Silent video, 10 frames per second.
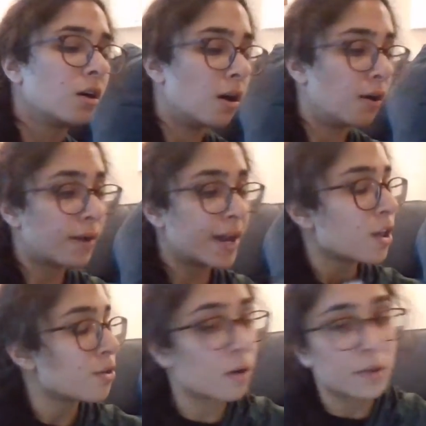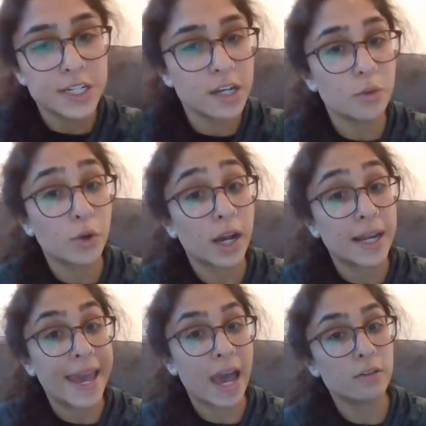All right, you know the deal. We're going
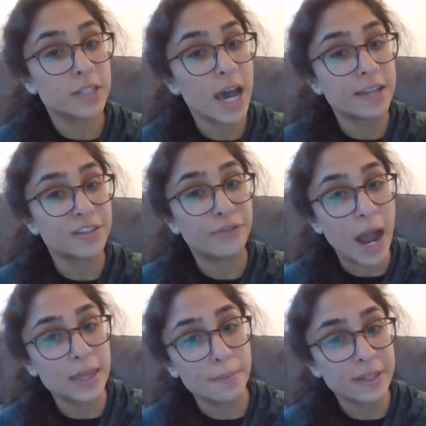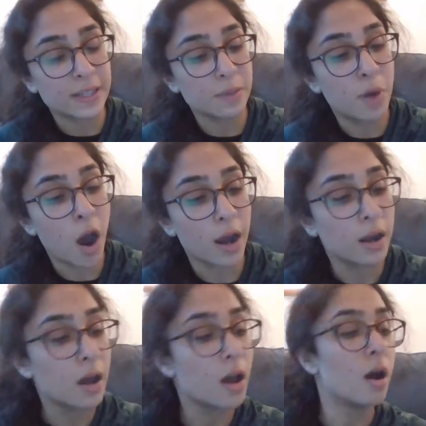to count on to find the missing part.
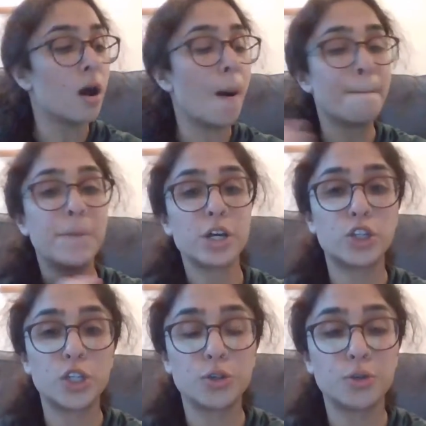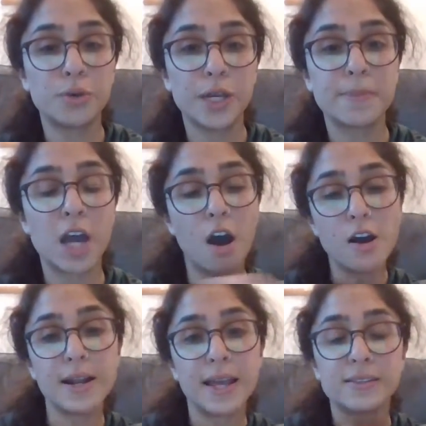Put 2 in my
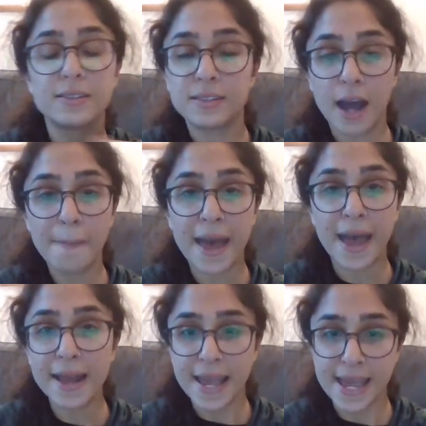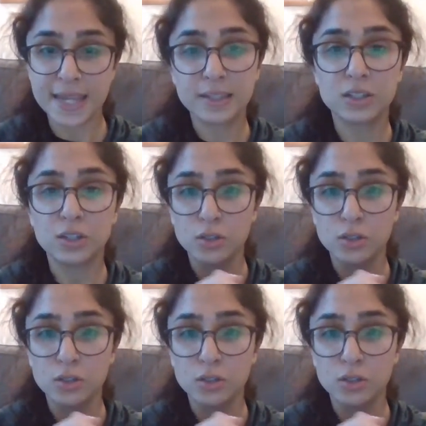heart and stop at 8.